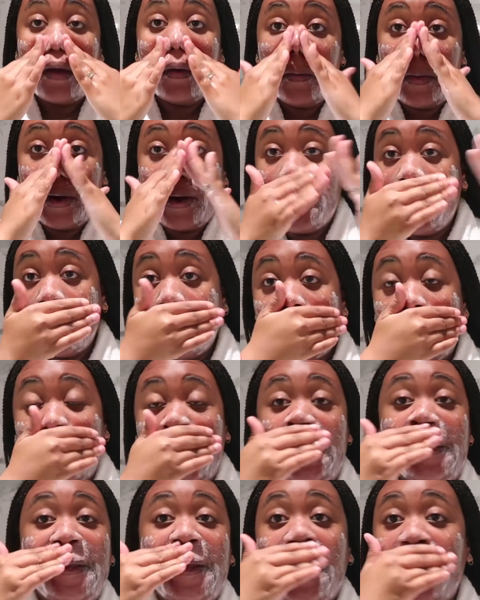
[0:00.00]
When I'm being
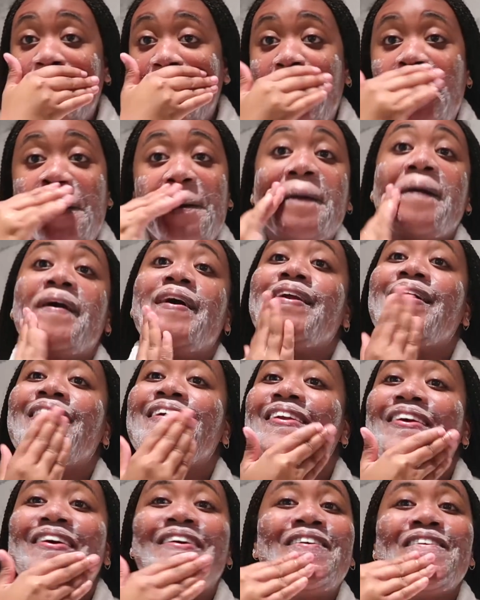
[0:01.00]
lazy and I
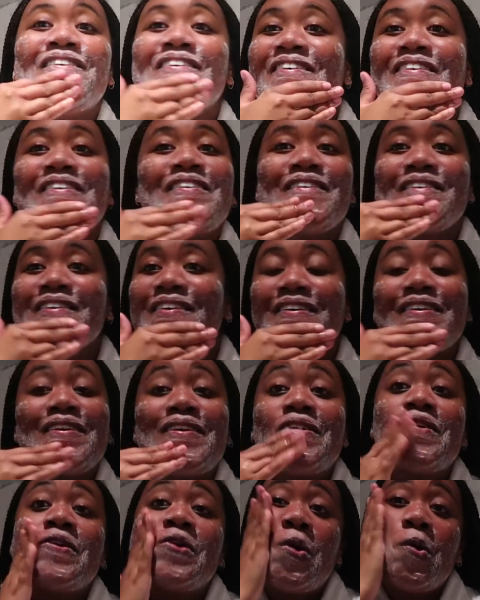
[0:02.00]
don't
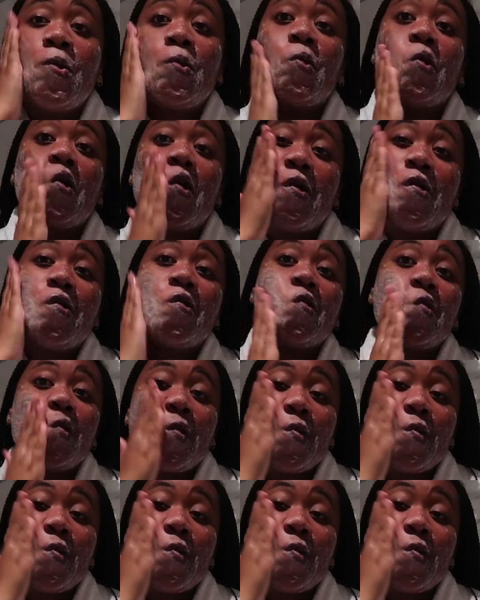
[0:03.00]
wanna